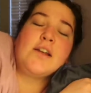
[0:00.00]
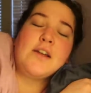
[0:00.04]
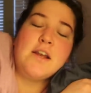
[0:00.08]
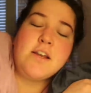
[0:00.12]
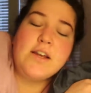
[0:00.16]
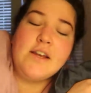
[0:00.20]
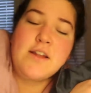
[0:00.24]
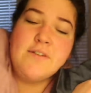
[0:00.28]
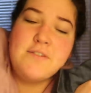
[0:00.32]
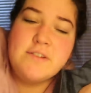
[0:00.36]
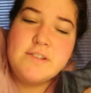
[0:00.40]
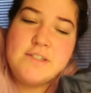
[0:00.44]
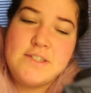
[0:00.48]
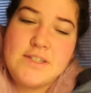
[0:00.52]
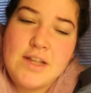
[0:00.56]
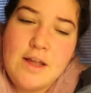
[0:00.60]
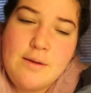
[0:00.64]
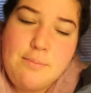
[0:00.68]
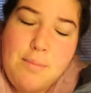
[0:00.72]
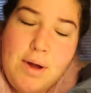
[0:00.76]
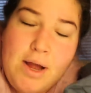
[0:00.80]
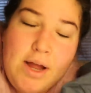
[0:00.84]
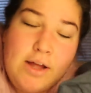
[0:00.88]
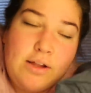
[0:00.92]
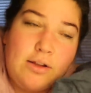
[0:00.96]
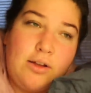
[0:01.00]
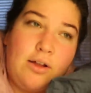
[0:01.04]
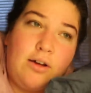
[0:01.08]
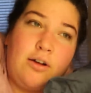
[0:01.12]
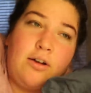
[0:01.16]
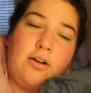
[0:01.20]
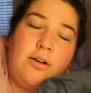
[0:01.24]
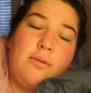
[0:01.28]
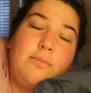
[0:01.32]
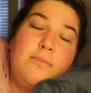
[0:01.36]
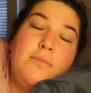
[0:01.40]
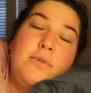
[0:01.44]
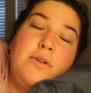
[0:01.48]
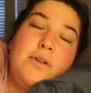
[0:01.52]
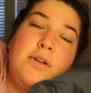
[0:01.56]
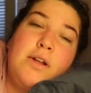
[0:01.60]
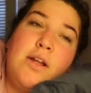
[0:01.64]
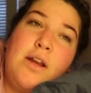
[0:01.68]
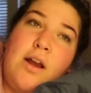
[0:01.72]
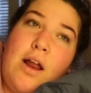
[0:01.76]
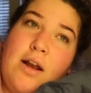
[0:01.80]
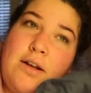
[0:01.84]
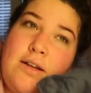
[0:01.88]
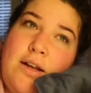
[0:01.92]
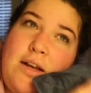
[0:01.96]
I didn't even set my alarm
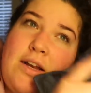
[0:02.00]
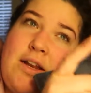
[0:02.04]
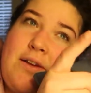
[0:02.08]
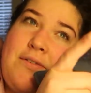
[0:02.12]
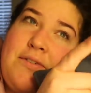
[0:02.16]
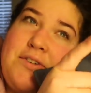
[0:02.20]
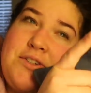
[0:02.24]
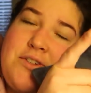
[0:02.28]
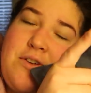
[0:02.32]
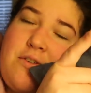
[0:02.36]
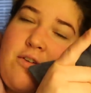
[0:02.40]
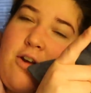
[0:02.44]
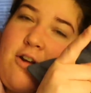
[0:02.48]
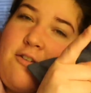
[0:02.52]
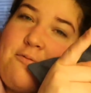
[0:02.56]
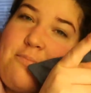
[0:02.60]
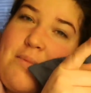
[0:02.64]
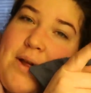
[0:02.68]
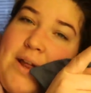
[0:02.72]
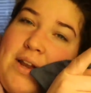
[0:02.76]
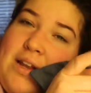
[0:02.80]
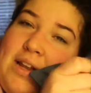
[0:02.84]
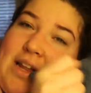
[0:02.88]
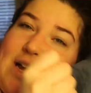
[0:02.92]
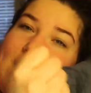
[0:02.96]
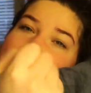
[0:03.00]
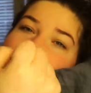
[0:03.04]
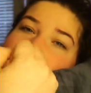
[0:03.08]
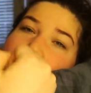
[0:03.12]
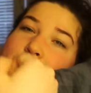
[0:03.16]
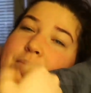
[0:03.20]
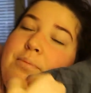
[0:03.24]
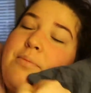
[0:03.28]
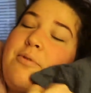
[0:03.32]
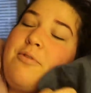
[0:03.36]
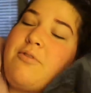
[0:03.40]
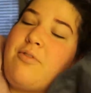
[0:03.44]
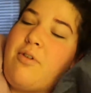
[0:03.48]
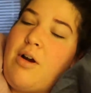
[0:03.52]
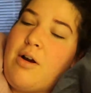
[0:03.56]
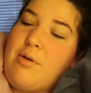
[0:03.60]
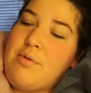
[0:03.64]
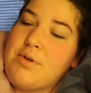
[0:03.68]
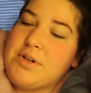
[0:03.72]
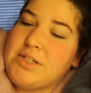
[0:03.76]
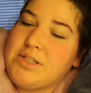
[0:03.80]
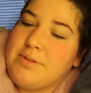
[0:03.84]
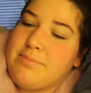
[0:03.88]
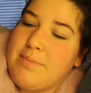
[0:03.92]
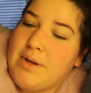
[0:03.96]
and I didn't even turn off my lamp before I
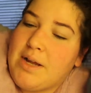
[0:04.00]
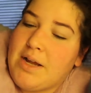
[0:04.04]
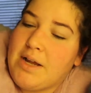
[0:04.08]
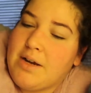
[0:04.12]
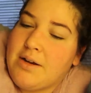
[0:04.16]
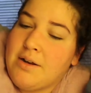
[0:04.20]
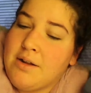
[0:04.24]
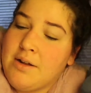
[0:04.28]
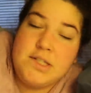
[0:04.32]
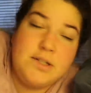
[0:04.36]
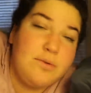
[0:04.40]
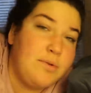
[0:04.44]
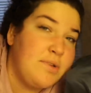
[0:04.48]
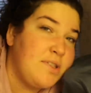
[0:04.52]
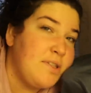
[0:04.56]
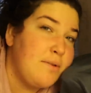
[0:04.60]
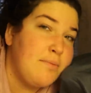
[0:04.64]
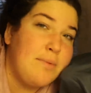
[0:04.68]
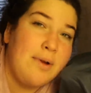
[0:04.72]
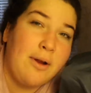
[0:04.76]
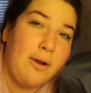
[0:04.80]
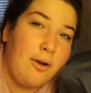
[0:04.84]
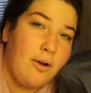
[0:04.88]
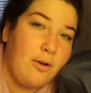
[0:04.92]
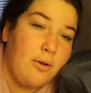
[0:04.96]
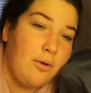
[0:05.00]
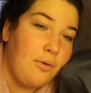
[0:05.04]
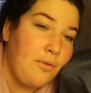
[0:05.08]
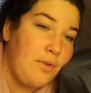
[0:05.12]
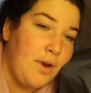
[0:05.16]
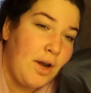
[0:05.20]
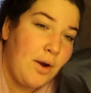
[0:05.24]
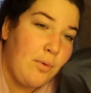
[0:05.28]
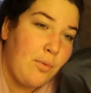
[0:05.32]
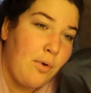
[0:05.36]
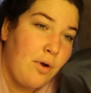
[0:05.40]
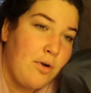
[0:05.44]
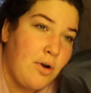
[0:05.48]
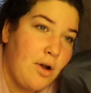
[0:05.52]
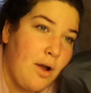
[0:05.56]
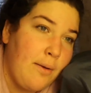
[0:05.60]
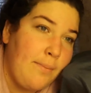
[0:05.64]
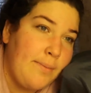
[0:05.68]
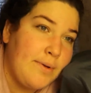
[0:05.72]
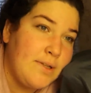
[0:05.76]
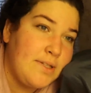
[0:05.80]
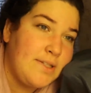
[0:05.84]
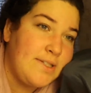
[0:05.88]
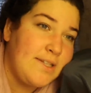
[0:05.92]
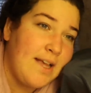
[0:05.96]
went to bed. So it's a miracle that I woke
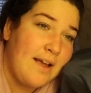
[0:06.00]
up at